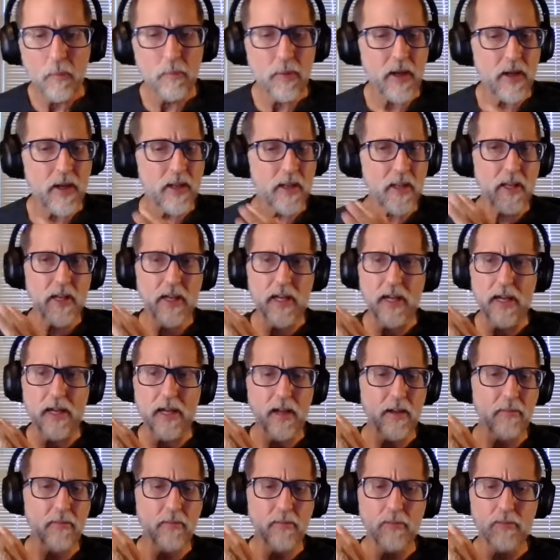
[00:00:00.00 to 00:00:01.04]
But
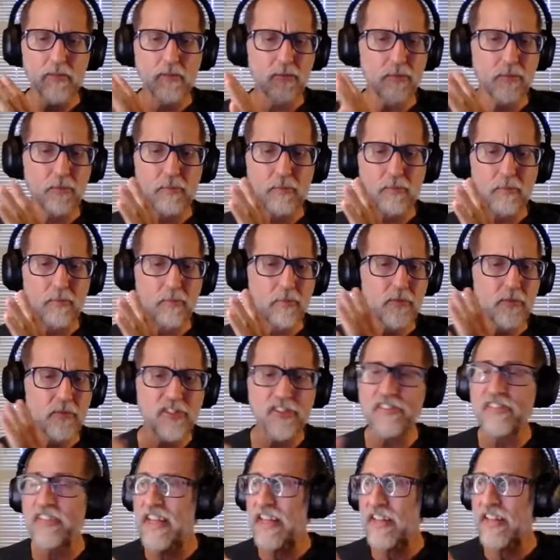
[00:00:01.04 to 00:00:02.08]

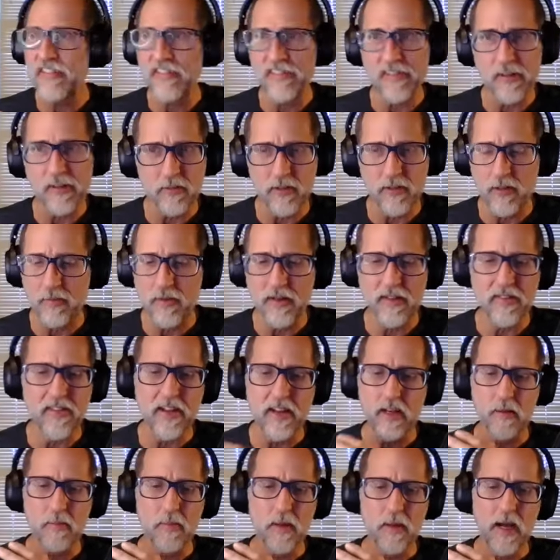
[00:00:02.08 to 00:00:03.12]
disease is something to be
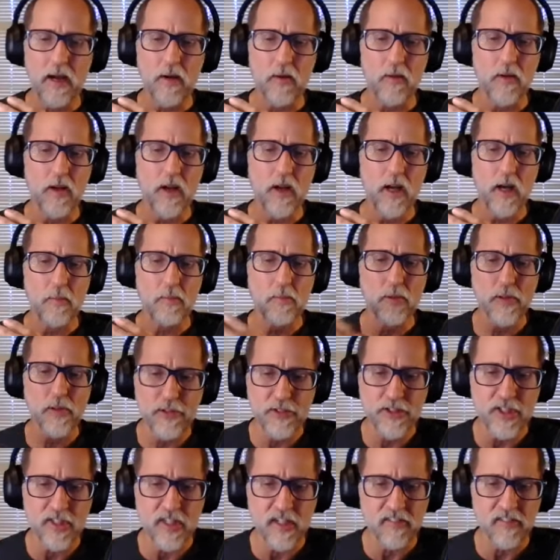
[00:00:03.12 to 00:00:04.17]
thinking about.
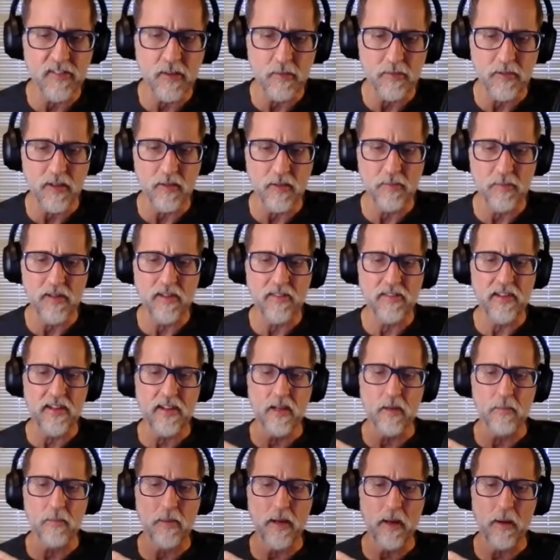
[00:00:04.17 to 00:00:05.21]
Pollution is something to be
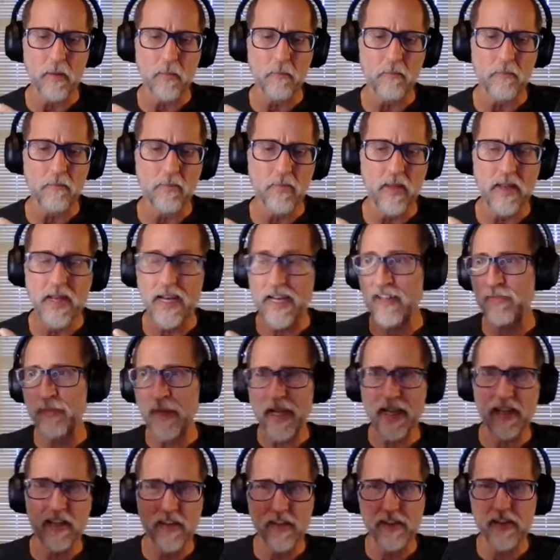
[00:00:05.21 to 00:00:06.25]
thinking about. And I guess
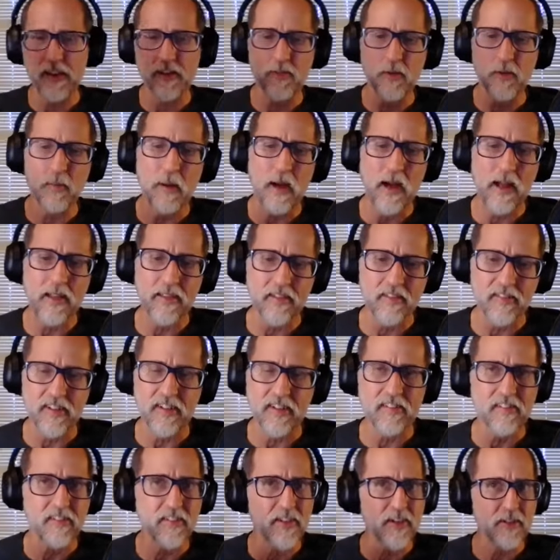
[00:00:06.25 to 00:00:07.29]
back into different
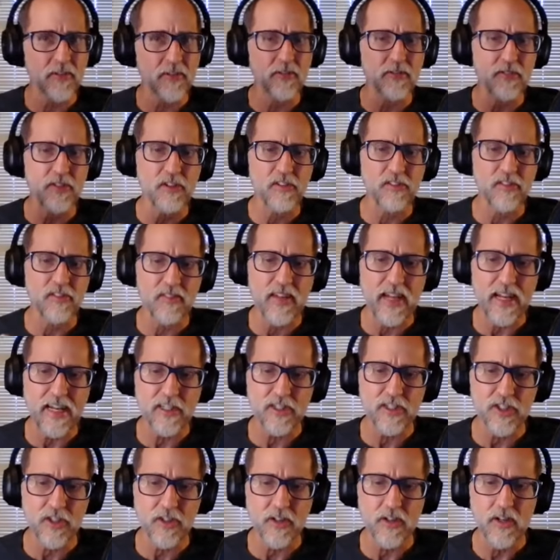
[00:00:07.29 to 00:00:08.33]
policies and different views of
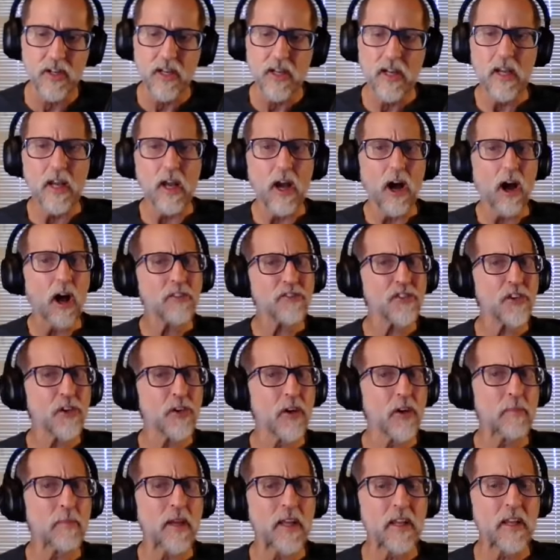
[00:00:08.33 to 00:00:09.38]
nature.
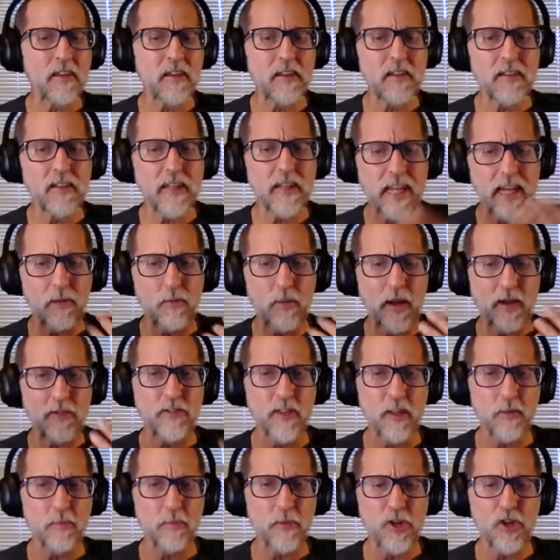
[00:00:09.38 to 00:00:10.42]
Also, I mean, to get away
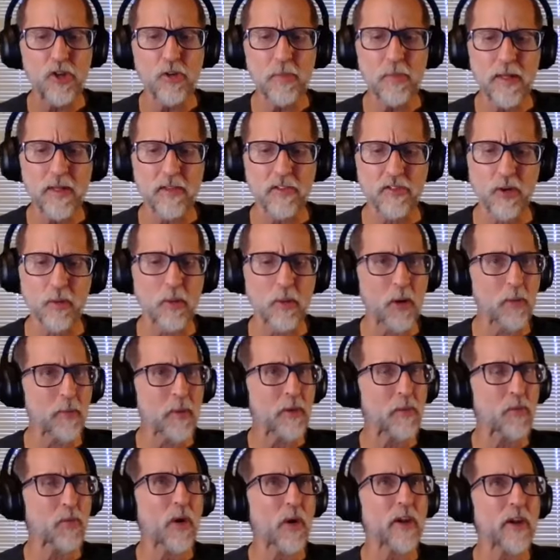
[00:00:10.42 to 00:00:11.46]
from the humans for a
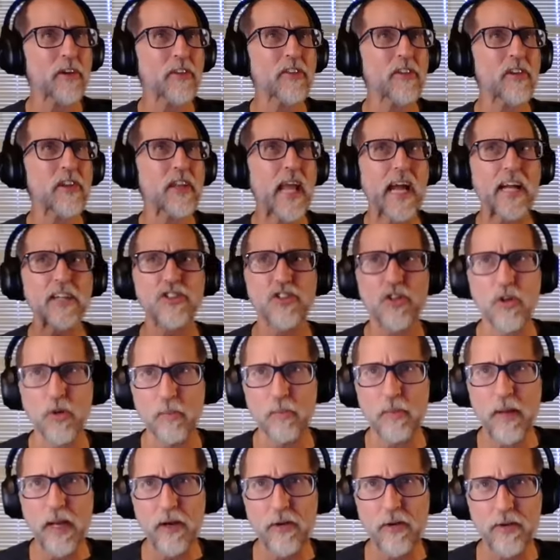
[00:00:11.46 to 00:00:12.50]
moment, what are the natural
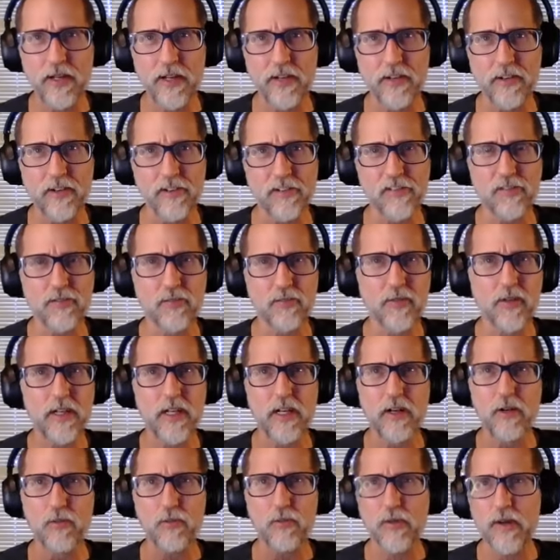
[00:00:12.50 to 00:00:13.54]
barriers?
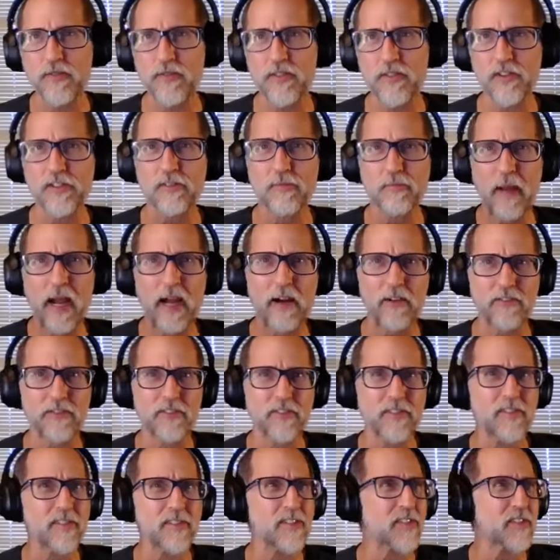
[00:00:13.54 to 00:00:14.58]
Rivers,
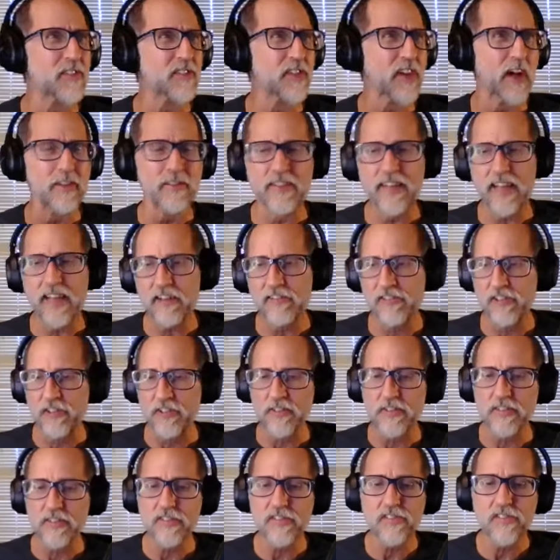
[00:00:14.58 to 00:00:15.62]
mountains,
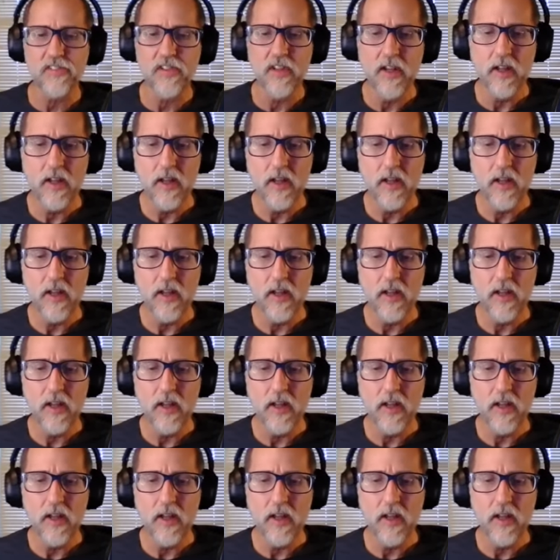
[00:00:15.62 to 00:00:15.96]
deserts,